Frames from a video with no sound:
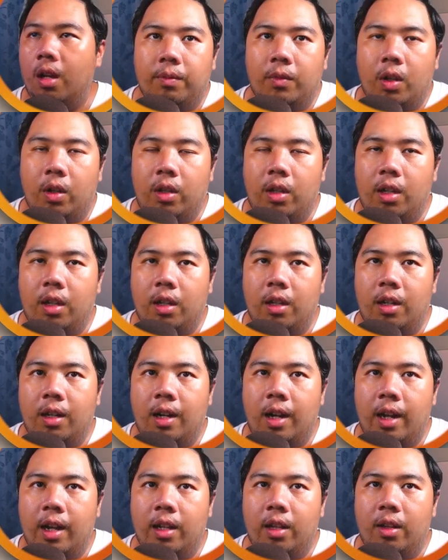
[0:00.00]
On the other
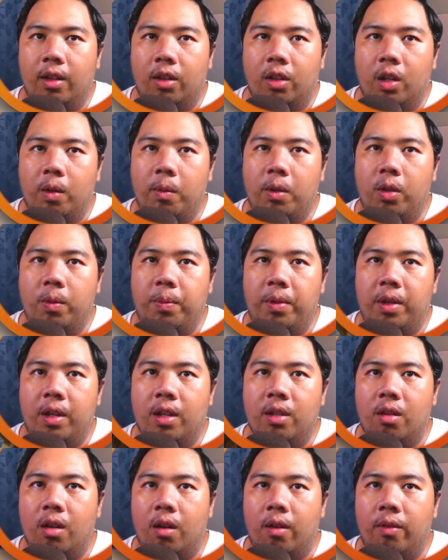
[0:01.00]
hand,
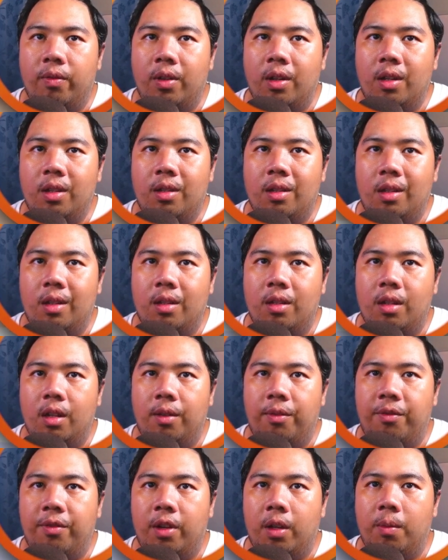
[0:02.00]
WPS Office is
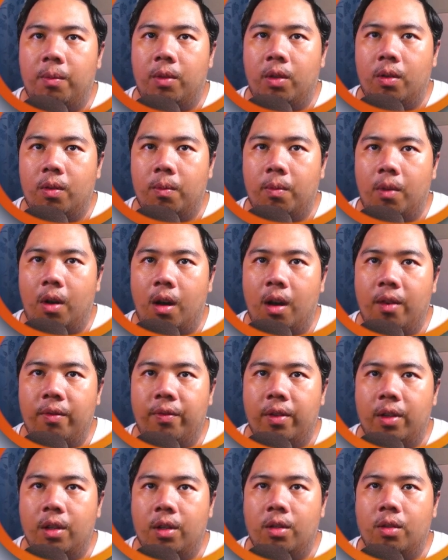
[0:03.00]
a freemium
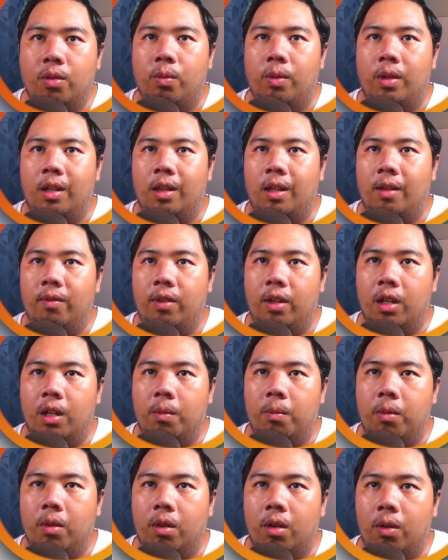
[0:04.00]
office suite
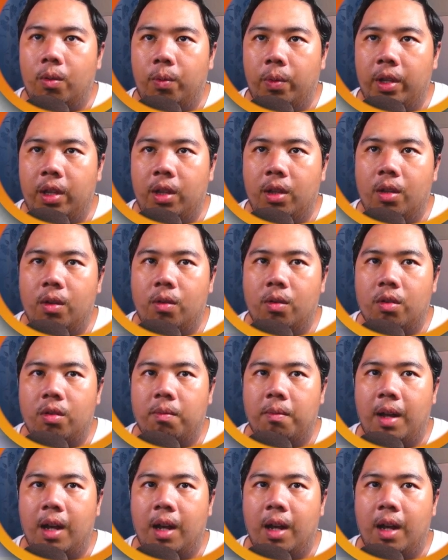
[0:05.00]
available on Windows,